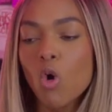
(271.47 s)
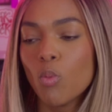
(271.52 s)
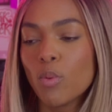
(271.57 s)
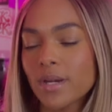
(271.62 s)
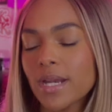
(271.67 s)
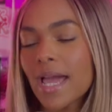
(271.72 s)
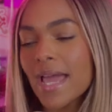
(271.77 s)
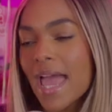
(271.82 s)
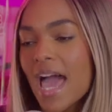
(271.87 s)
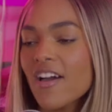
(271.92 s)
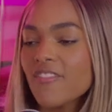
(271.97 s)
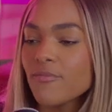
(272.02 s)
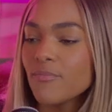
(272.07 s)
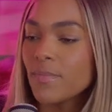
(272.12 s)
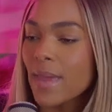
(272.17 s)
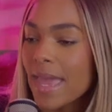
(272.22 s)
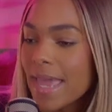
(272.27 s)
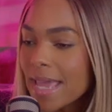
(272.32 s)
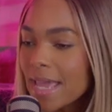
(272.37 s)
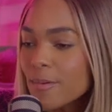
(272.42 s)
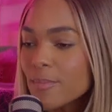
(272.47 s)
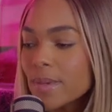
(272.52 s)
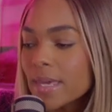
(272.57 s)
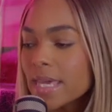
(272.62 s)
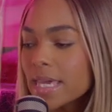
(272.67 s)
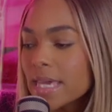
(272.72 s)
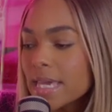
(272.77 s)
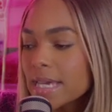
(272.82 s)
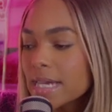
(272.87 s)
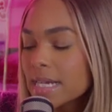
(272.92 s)
Would I have
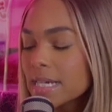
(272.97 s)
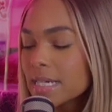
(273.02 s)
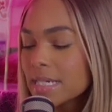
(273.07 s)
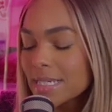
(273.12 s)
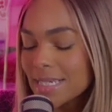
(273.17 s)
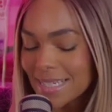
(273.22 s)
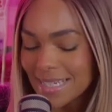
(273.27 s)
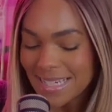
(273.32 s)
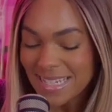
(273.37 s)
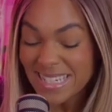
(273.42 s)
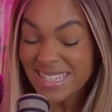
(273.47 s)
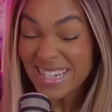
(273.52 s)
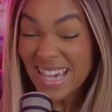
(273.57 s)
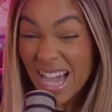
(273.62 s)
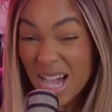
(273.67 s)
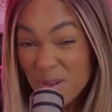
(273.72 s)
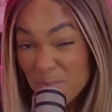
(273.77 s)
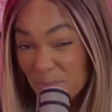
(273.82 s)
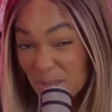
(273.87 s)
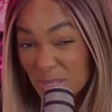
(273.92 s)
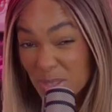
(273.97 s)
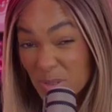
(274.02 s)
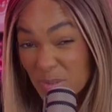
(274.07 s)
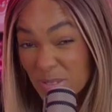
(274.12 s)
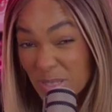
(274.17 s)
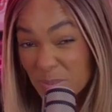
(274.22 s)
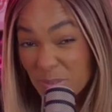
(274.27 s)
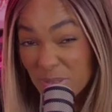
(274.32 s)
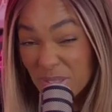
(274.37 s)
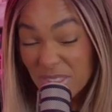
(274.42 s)
maybe not been
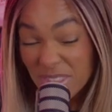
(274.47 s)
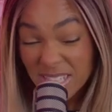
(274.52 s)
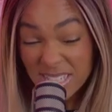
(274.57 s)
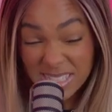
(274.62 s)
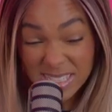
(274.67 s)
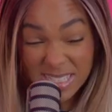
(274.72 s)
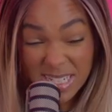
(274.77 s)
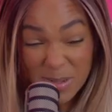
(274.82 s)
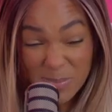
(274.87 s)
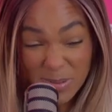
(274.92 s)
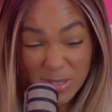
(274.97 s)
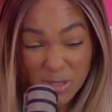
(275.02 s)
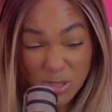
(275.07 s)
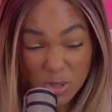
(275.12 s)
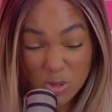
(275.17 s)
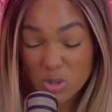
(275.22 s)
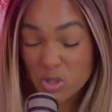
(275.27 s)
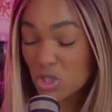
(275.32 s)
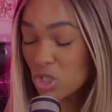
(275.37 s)
through some of the things that I've been through.